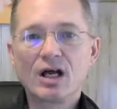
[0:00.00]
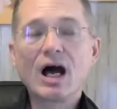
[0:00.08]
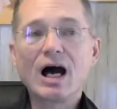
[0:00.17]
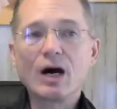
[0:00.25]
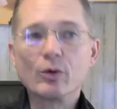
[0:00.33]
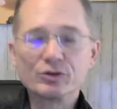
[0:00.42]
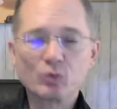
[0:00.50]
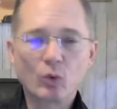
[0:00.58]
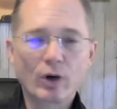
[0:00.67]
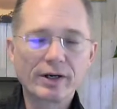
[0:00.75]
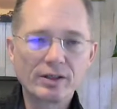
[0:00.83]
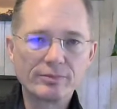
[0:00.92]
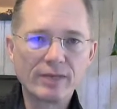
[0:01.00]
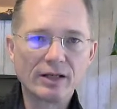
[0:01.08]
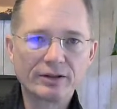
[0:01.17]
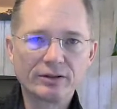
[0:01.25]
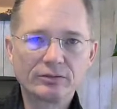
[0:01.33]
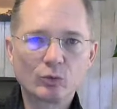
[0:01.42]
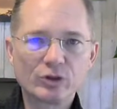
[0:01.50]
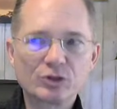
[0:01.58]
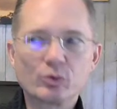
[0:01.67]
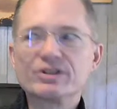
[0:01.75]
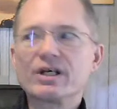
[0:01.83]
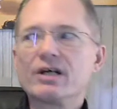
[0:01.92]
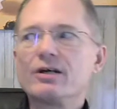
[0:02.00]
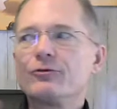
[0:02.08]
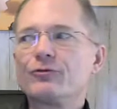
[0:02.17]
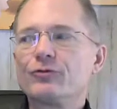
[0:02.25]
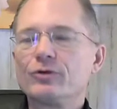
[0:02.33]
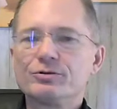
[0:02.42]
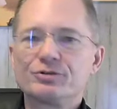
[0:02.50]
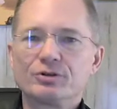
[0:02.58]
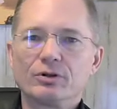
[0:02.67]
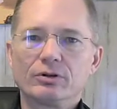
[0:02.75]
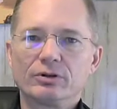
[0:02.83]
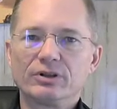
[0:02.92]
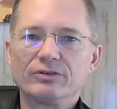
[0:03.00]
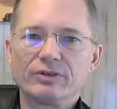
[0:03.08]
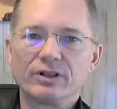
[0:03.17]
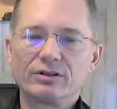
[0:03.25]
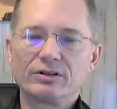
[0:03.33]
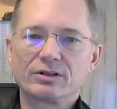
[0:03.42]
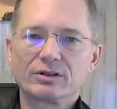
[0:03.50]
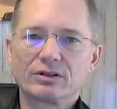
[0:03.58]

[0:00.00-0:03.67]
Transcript: I was worried about it, which was a future event.